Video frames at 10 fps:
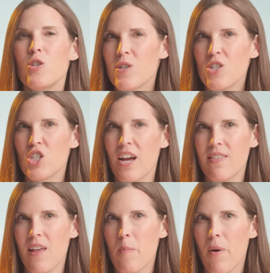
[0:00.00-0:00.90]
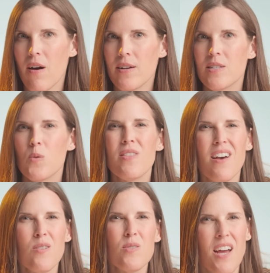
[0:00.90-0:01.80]
you can check that box
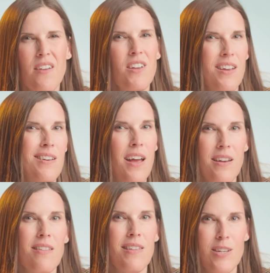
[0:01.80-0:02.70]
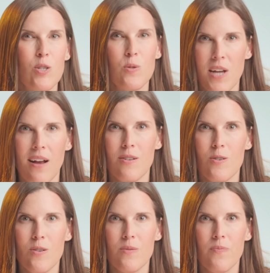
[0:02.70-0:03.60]
without diving into anything too
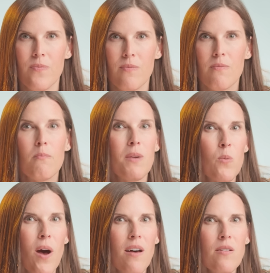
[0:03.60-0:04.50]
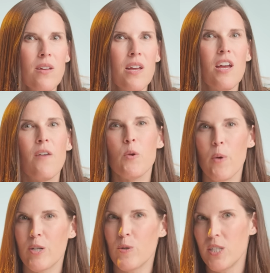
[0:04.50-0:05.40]
technical. Meanwhile, if you
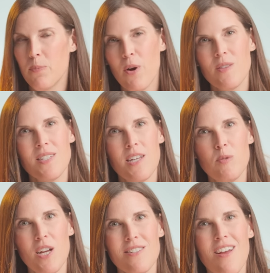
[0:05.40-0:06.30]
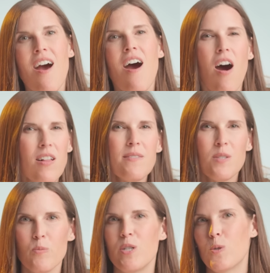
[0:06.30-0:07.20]
want to go deeper on the subject, I'll leave
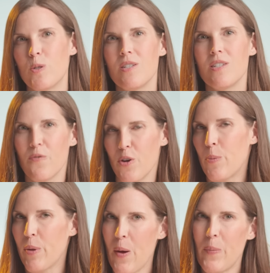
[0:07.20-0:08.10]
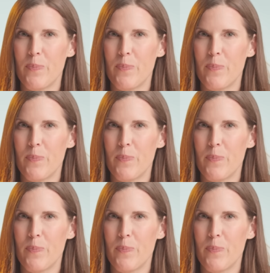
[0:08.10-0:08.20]
some resources for you below.